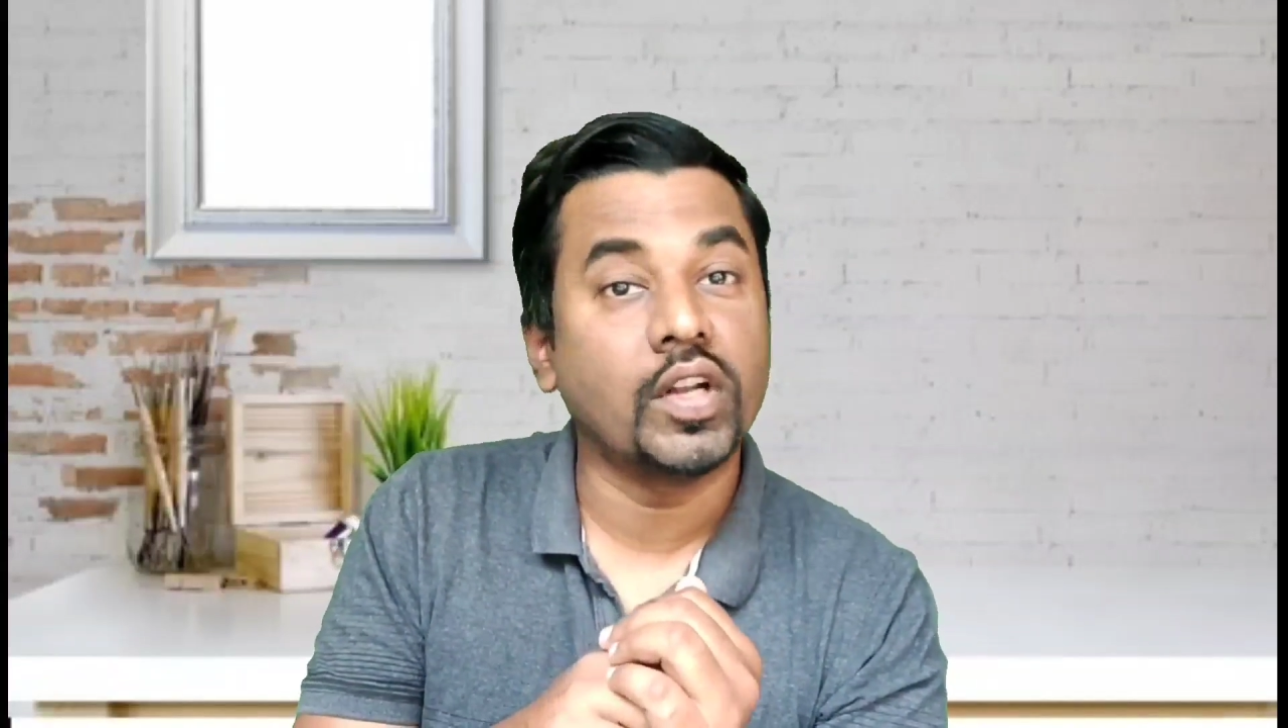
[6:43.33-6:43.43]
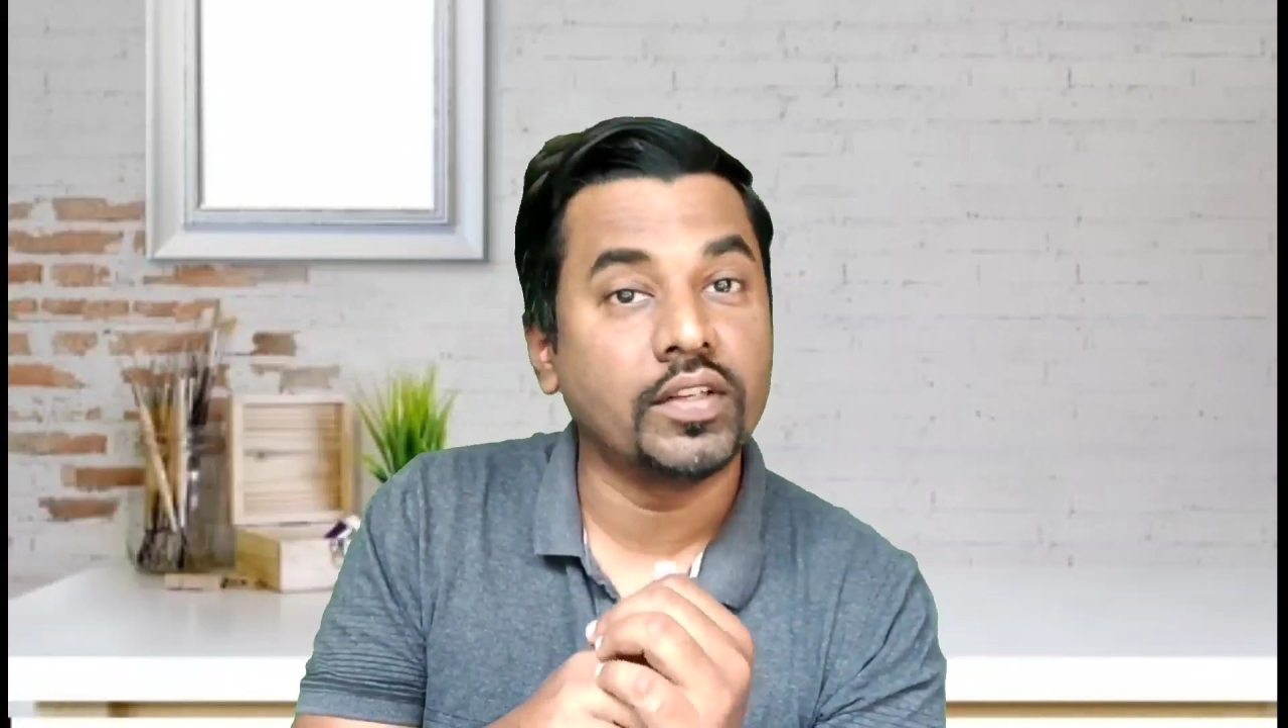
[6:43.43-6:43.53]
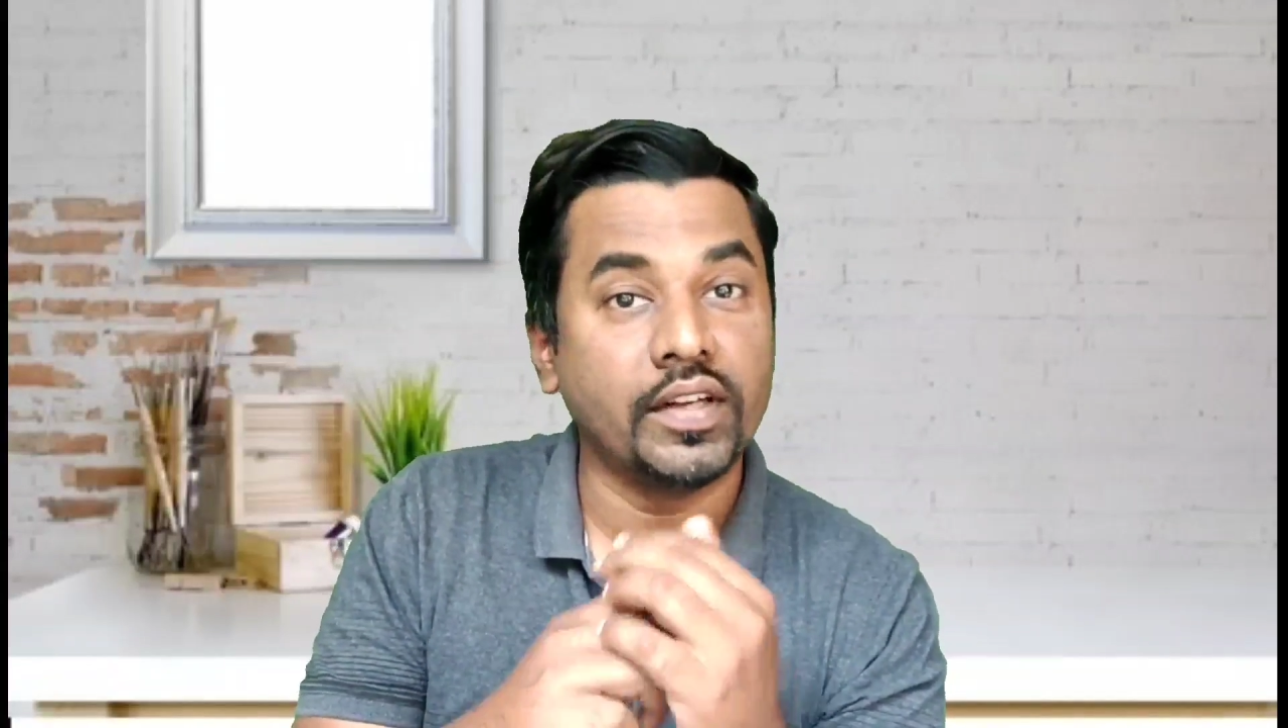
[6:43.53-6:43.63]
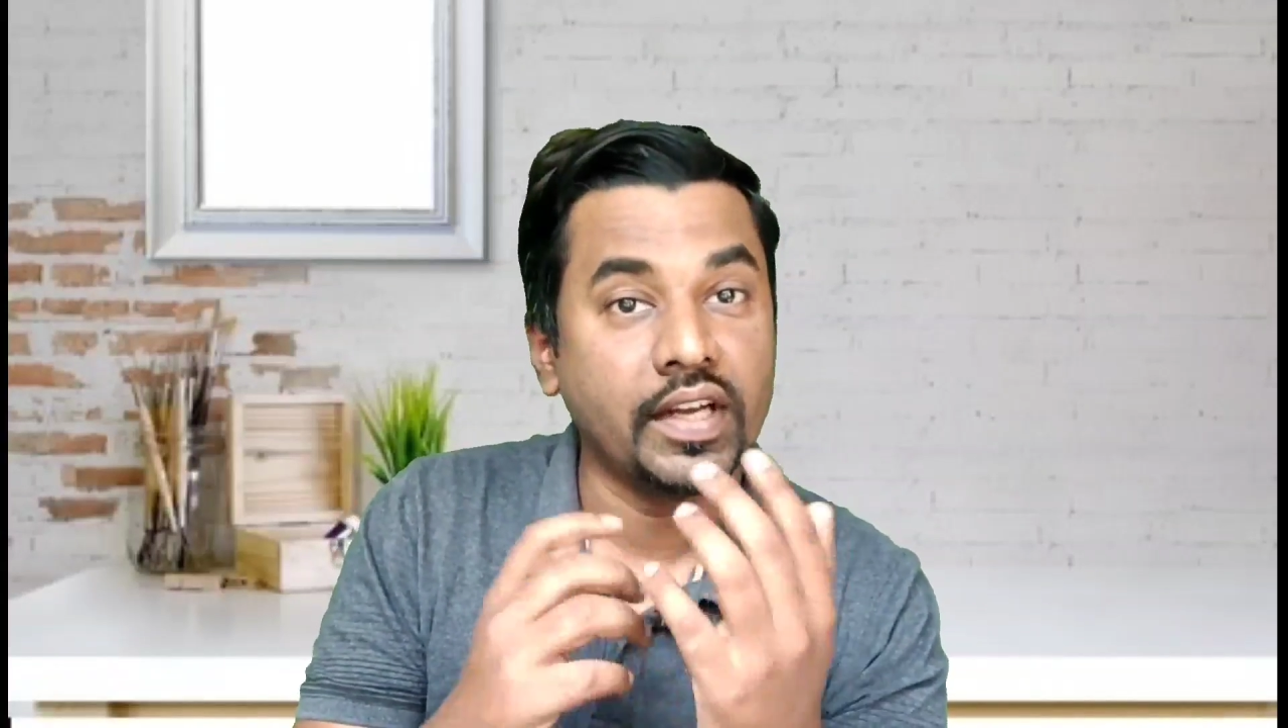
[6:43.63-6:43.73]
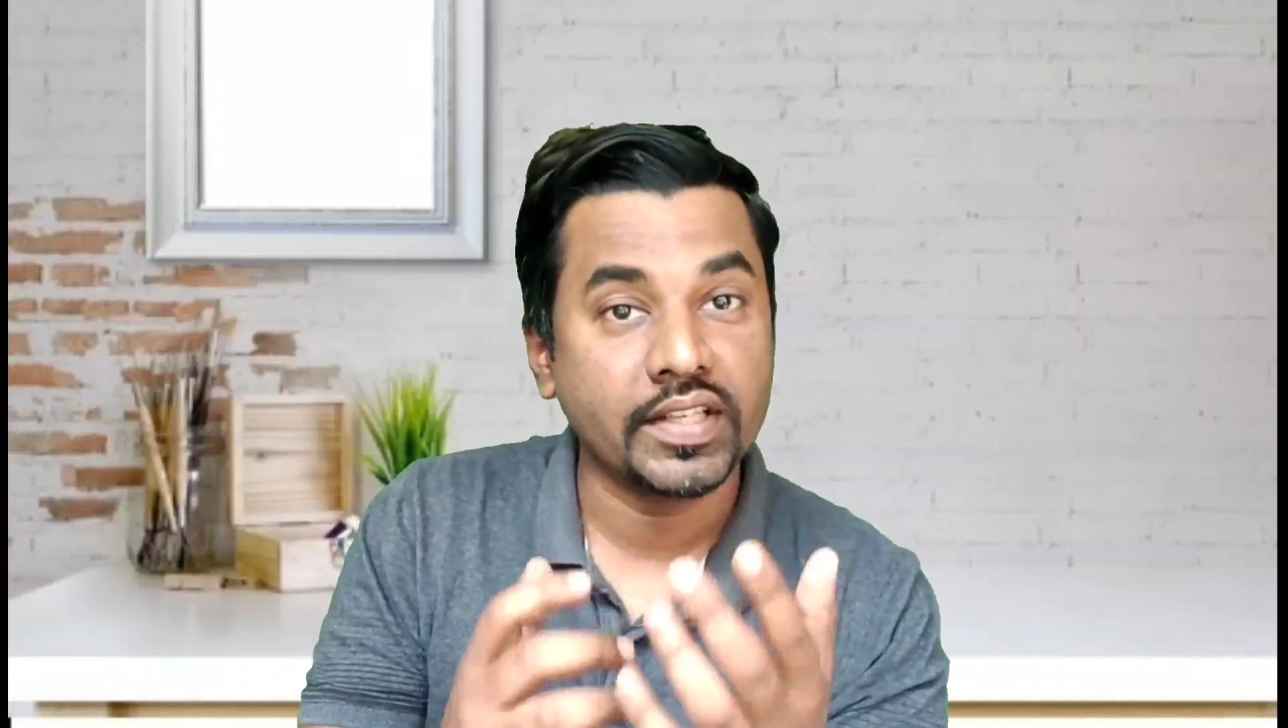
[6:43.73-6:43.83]
to
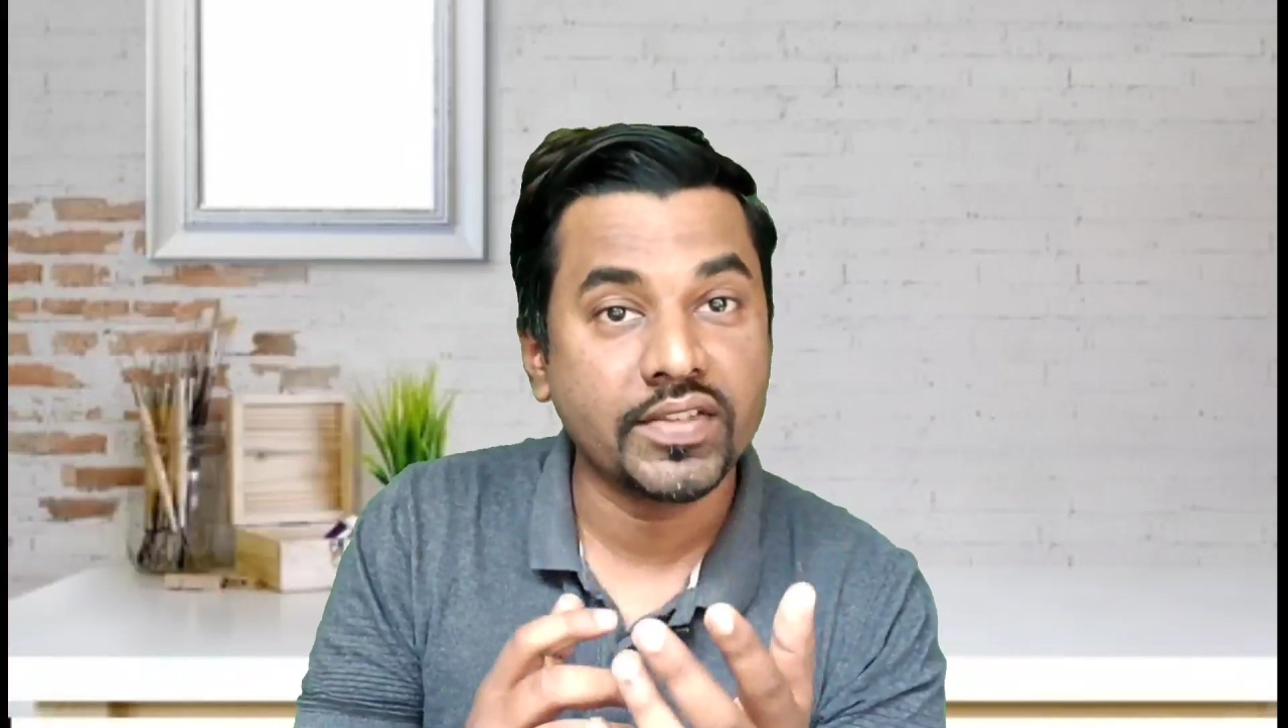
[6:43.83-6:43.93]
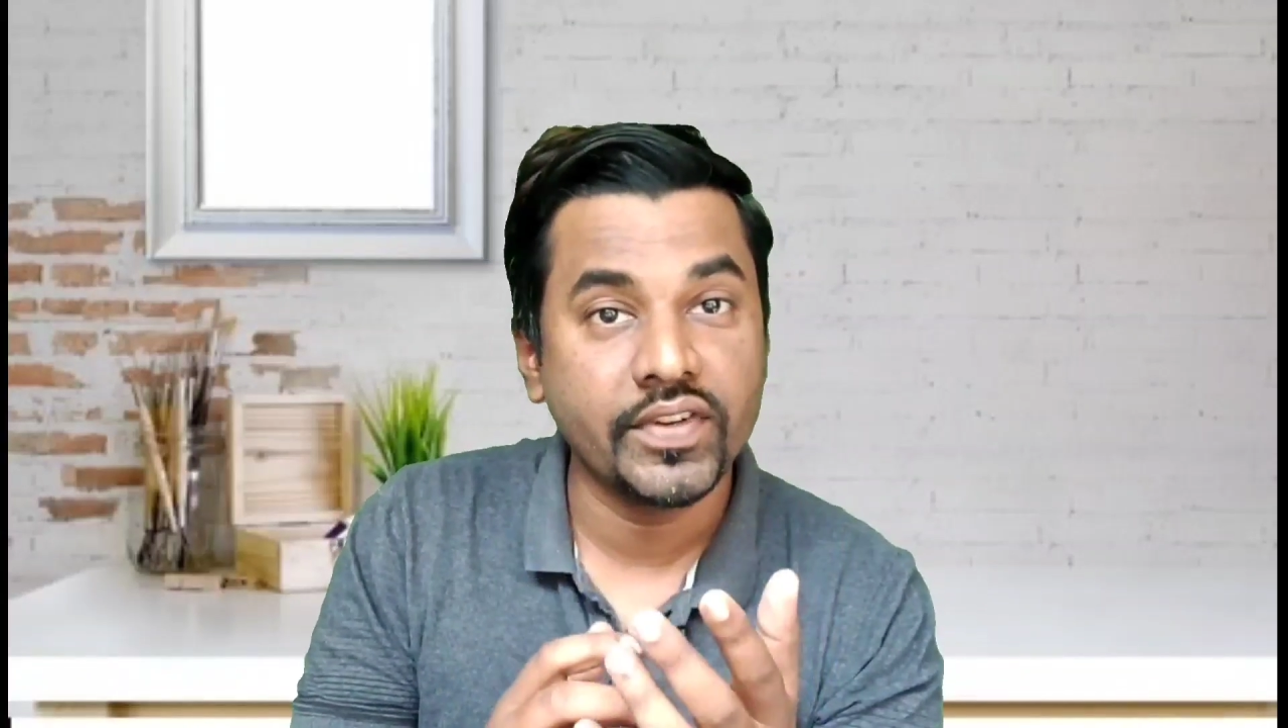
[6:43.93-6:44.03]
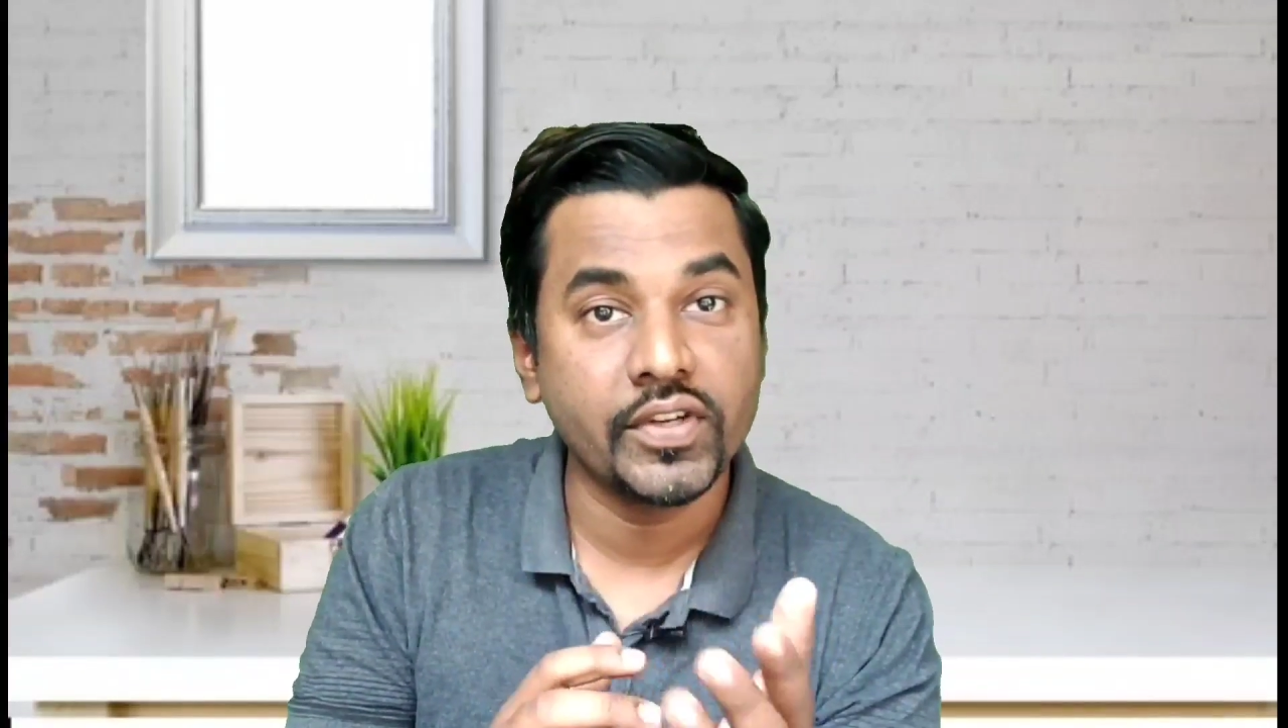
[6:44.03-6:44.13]
our next